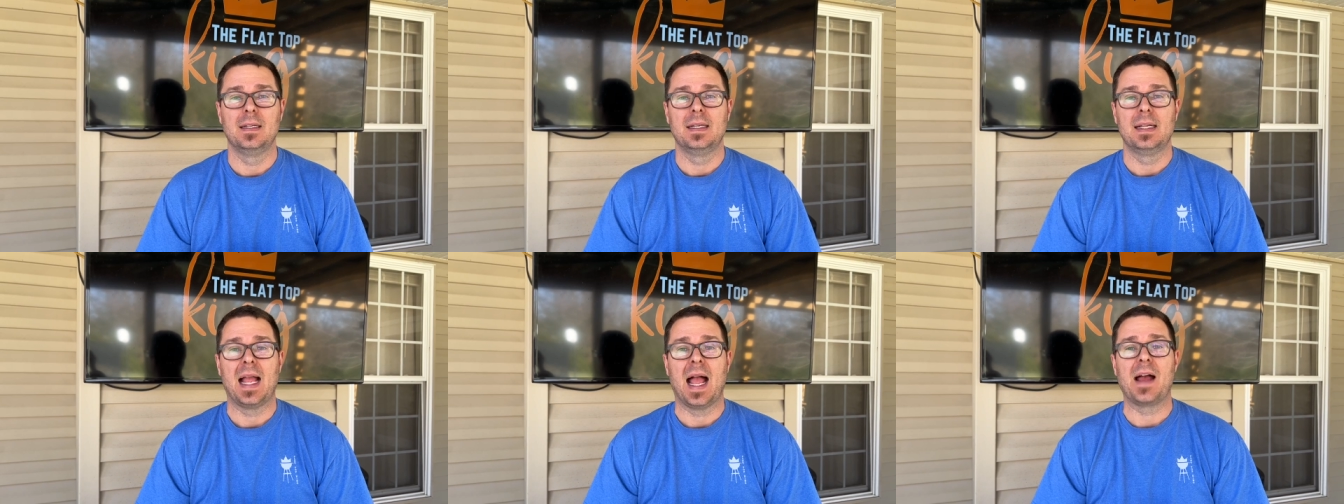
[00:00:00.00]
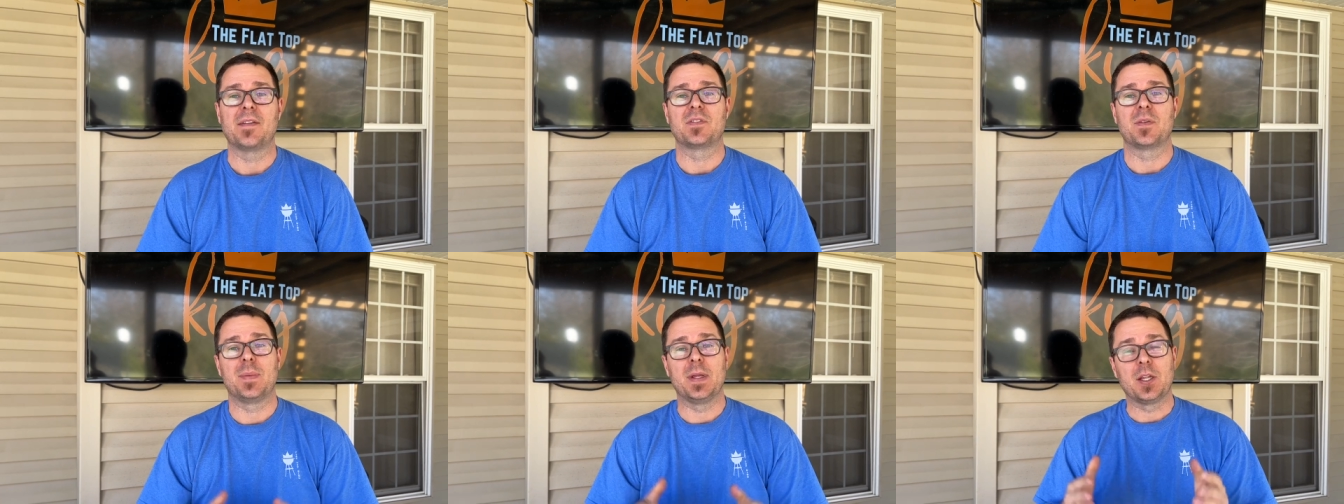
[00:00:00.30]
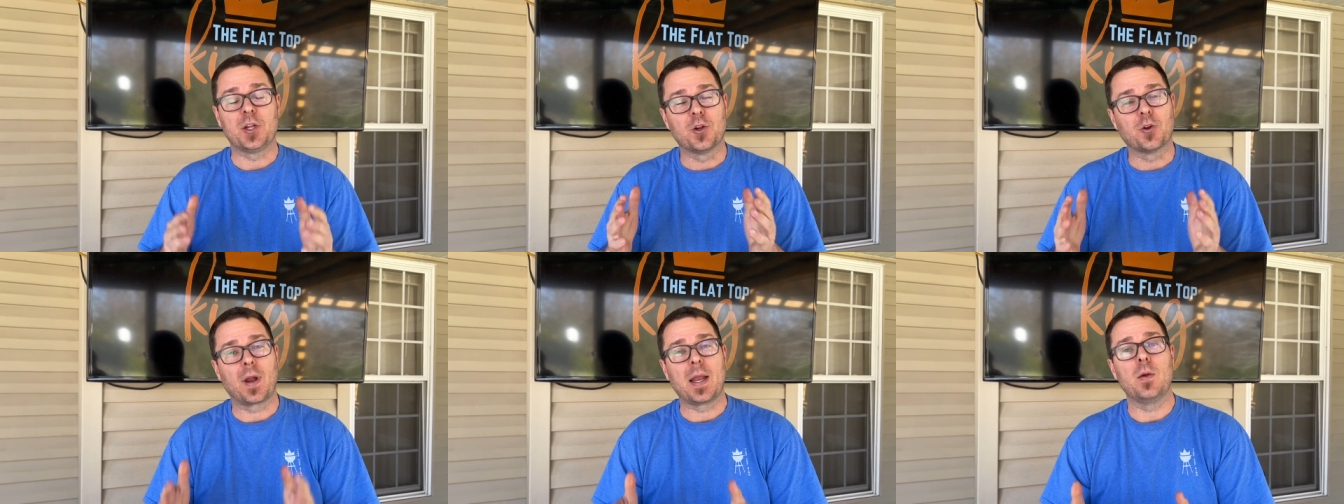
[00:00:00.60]
have to be
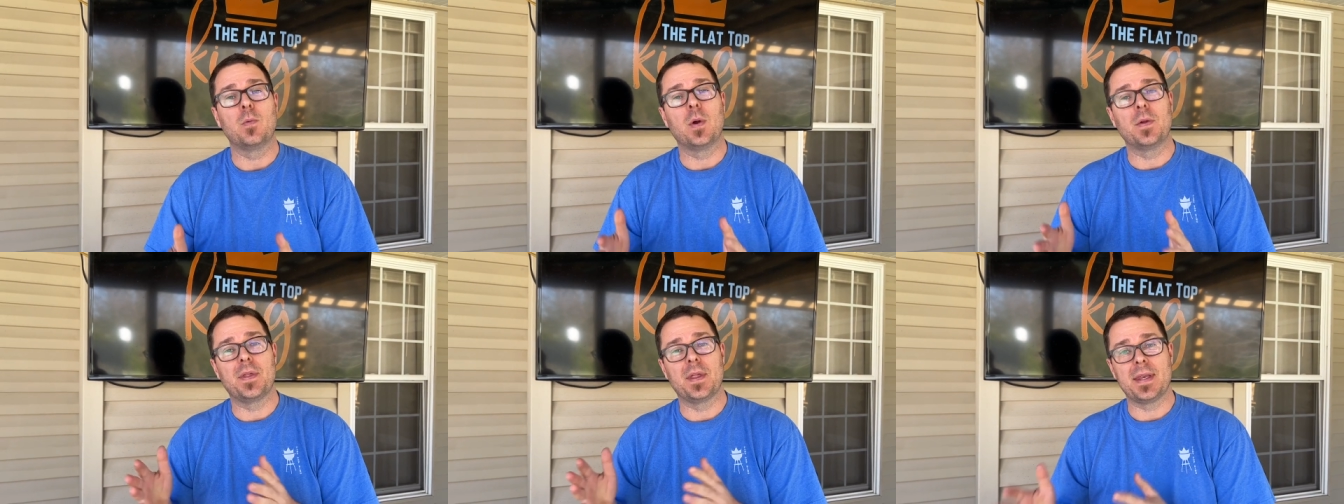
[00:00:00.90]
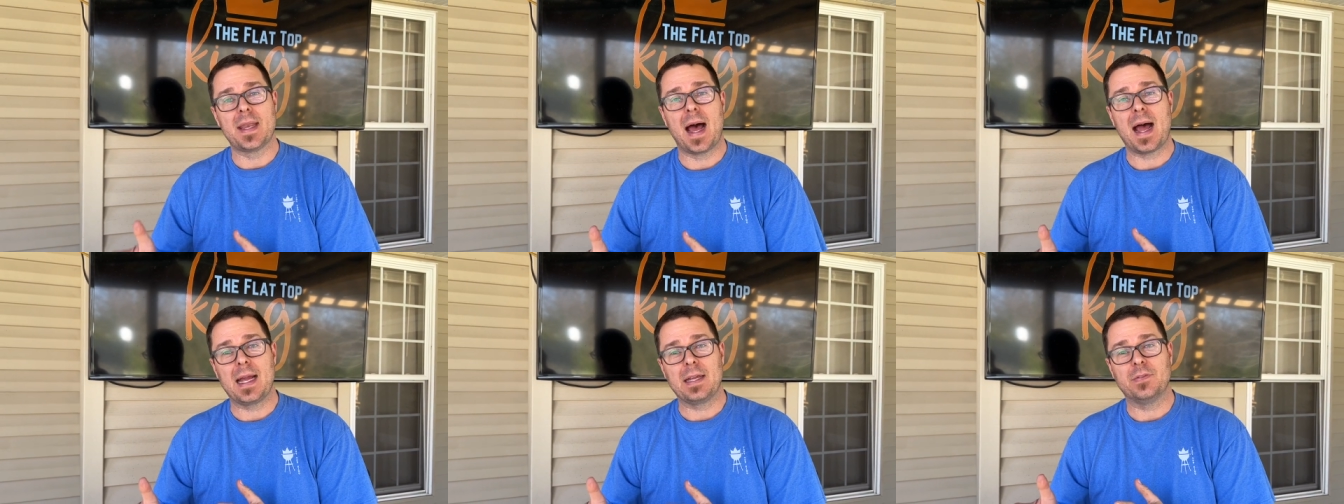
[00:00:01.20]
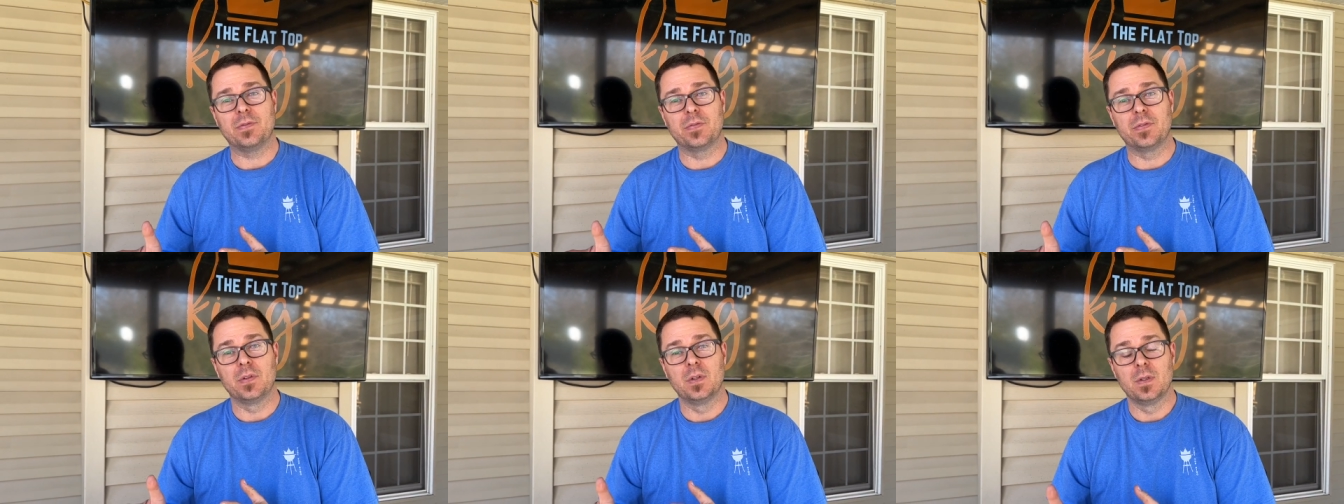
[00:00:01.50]
great with a
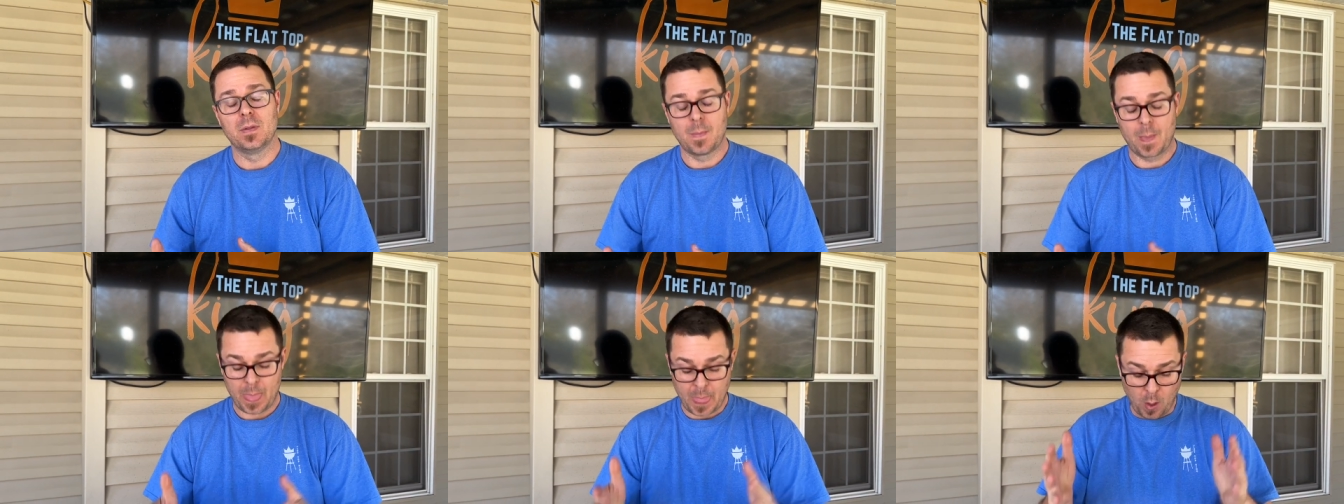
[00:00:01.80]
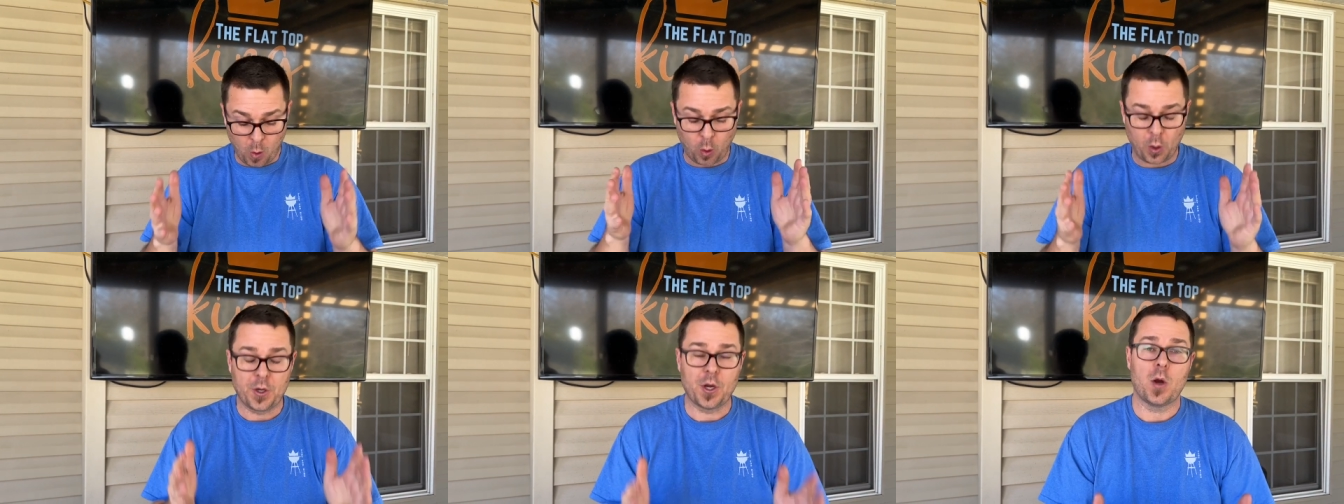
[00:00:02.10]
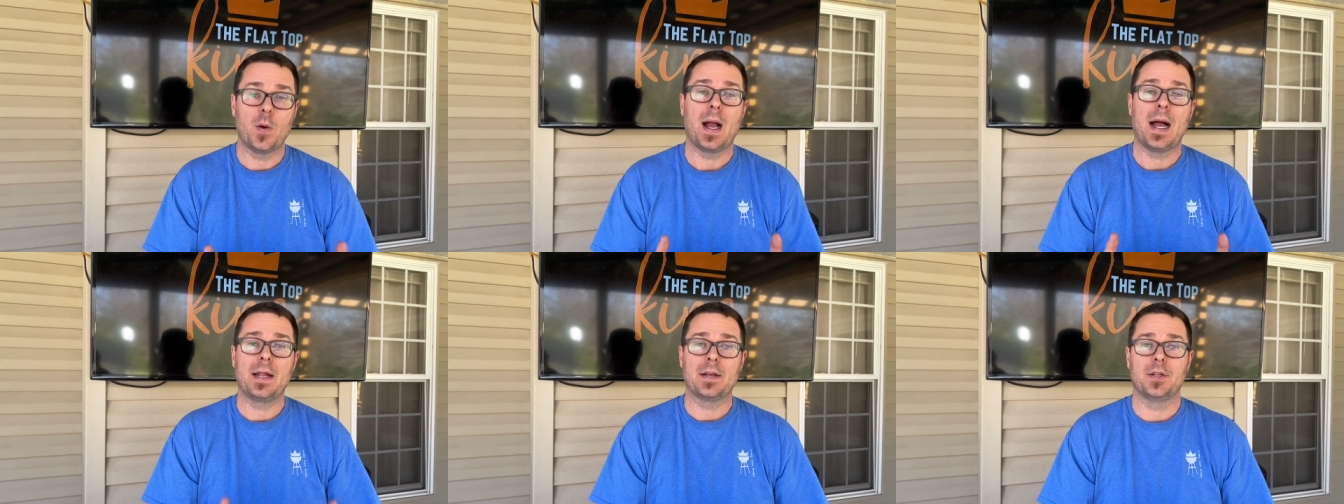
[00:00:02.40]
knife or know
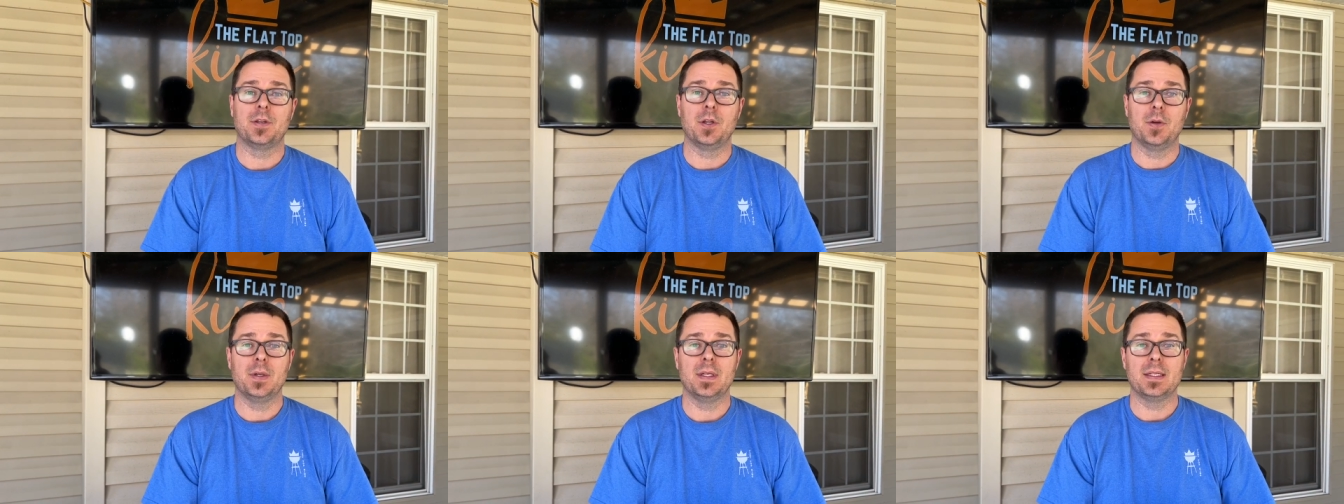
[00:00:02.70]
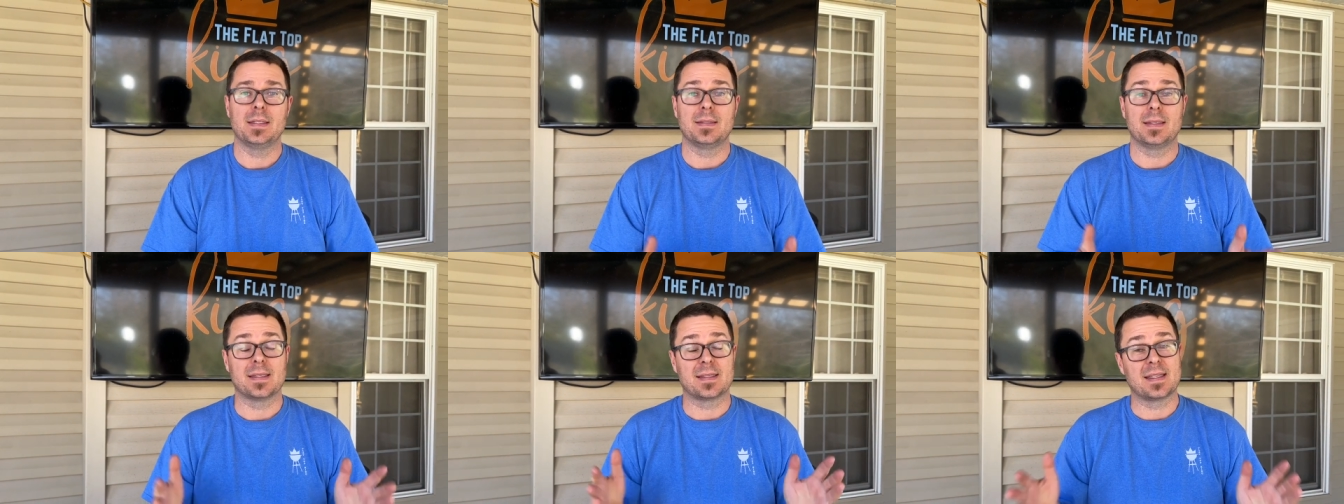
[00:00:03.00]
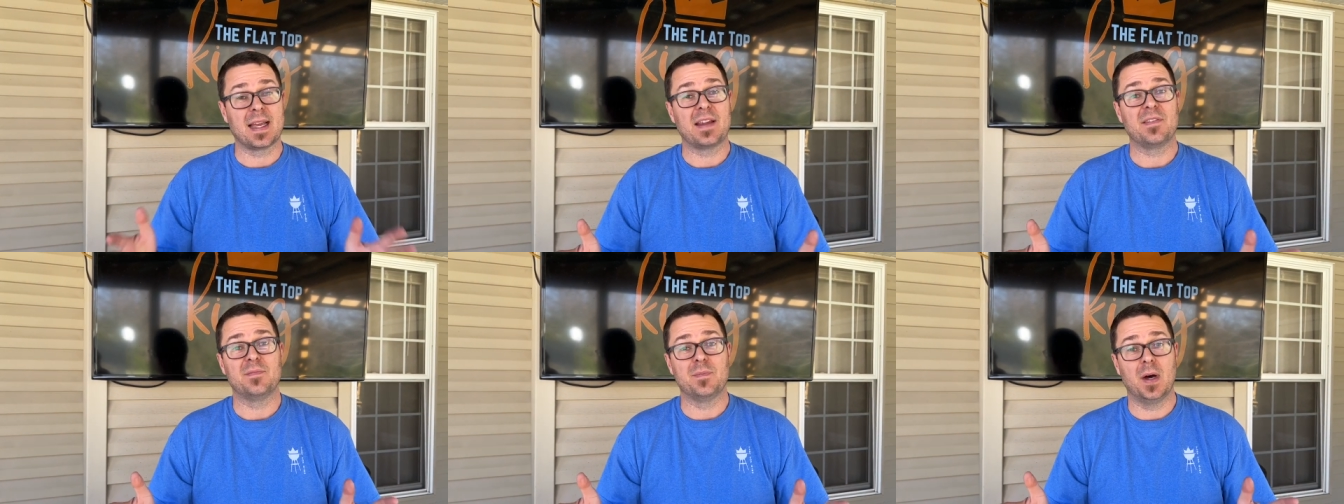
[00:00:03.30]
how to do it to
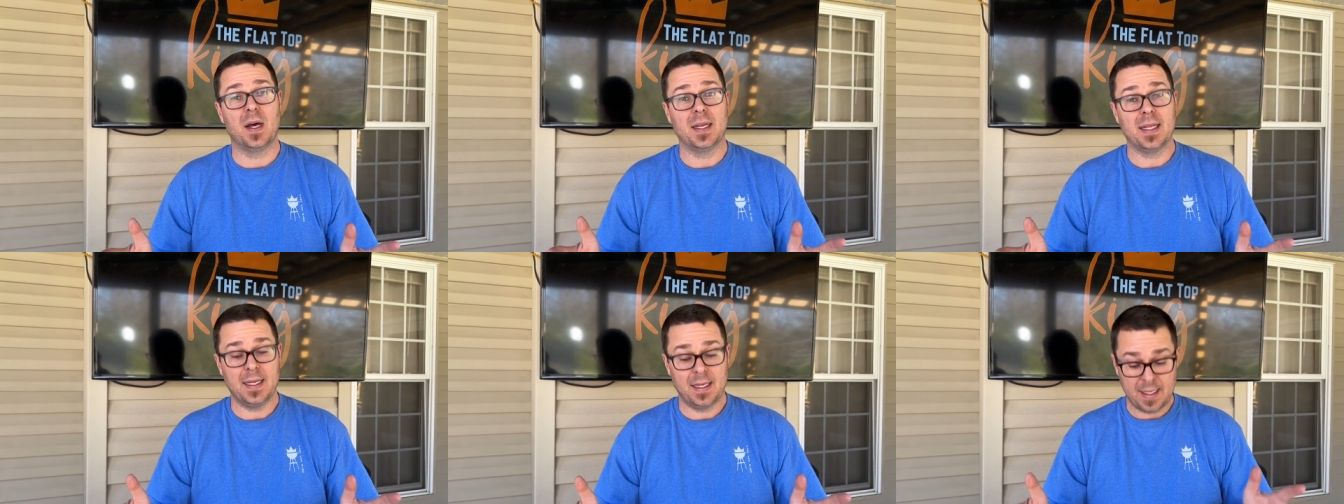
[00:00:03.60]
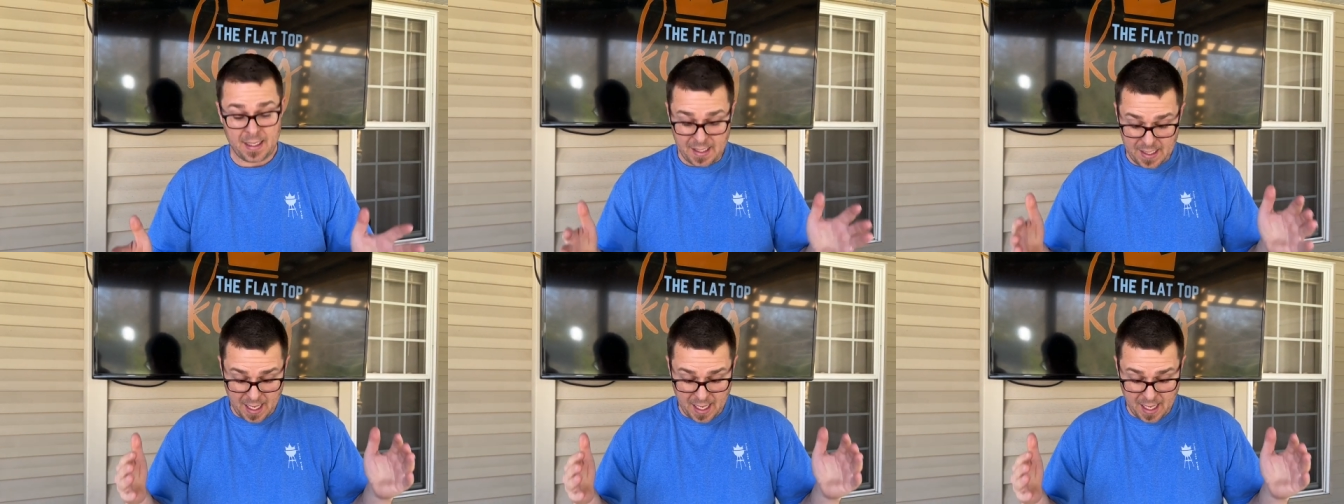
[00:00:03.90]
save money